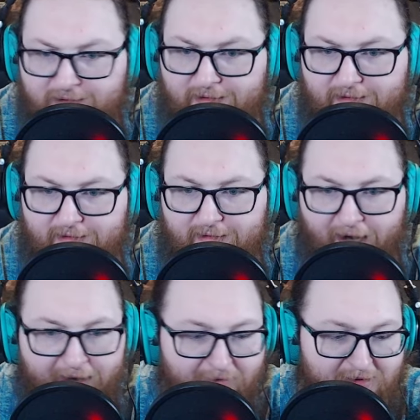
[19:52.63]
It's
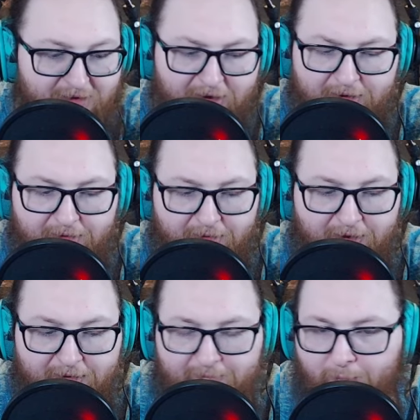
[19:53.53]
kind of insane
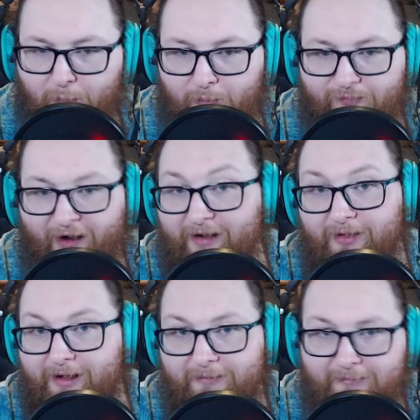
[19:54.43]
that
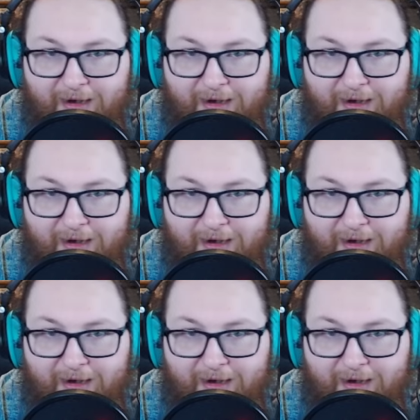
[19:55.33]
finally